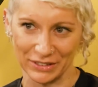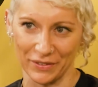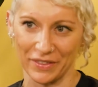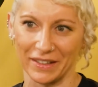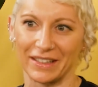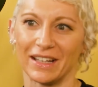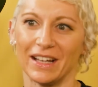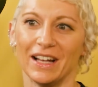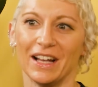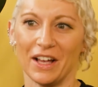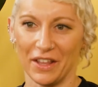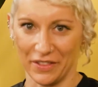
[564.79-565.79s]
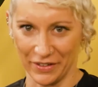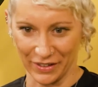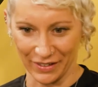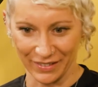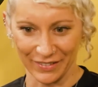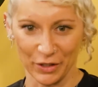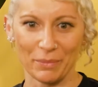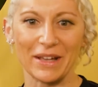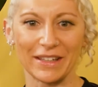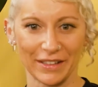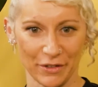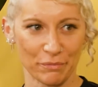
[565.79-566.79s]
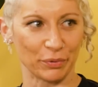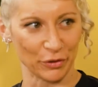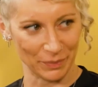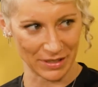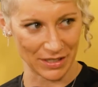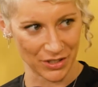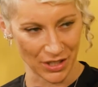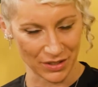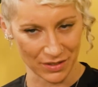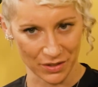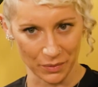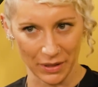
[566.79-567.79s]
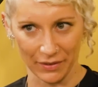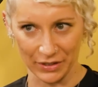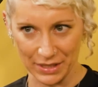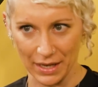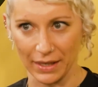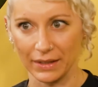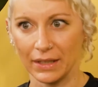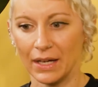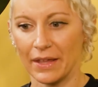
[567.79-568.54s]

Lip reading: So I think they're making improvements and changes to it every day.